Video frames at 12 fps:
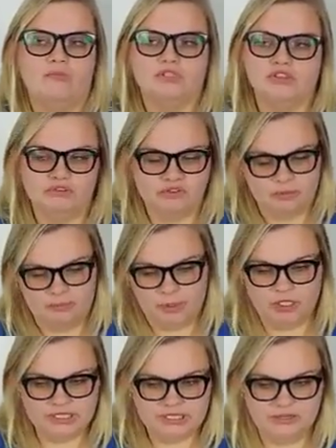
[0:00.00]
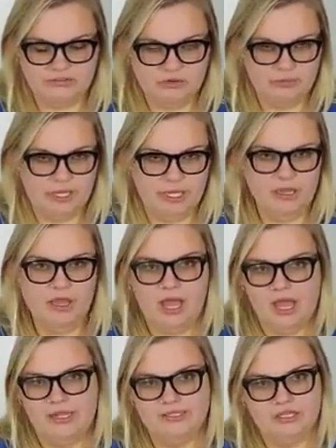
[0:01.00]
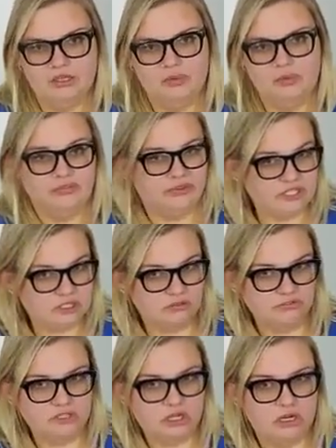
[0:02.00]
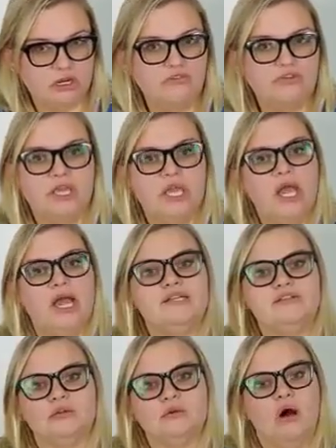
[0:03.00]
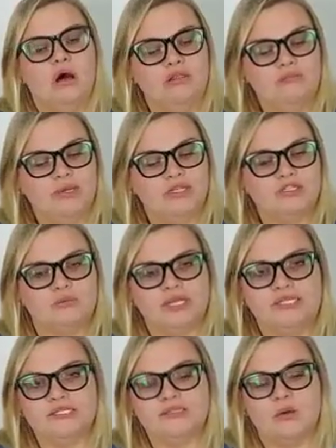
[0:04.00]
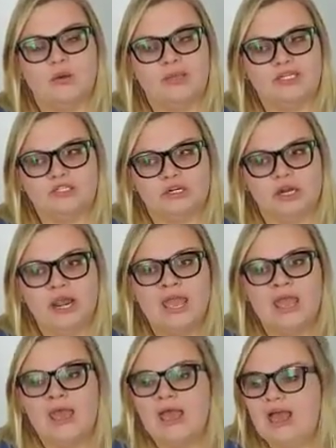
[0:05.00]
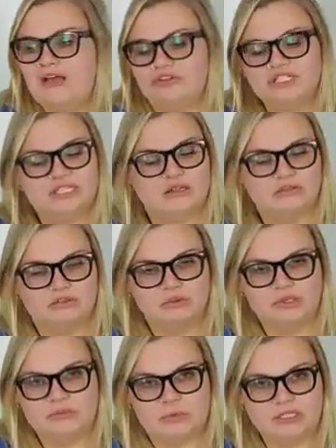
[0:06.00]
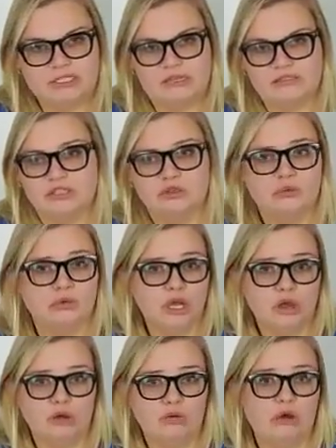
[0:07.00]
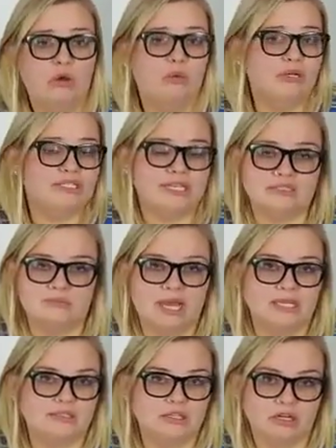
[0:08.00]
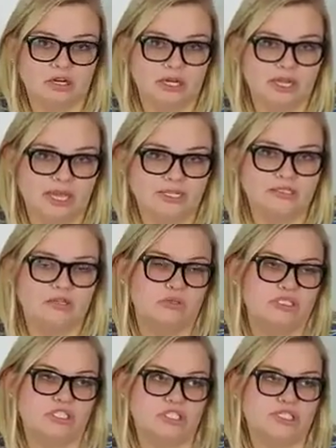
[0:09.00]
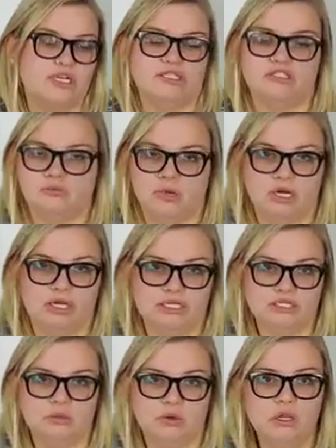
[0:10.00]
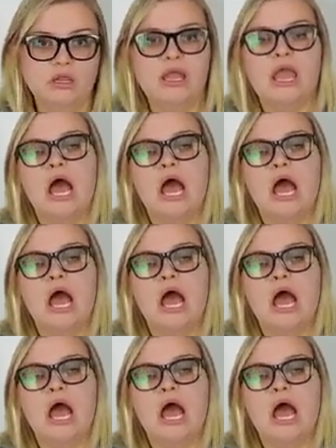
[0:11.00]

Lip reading: So personally for me, I do professional photography. I do all the measurements, so I make sure every single room is marked down so you know what size master you're going to get. So it's just an extra marketing tool.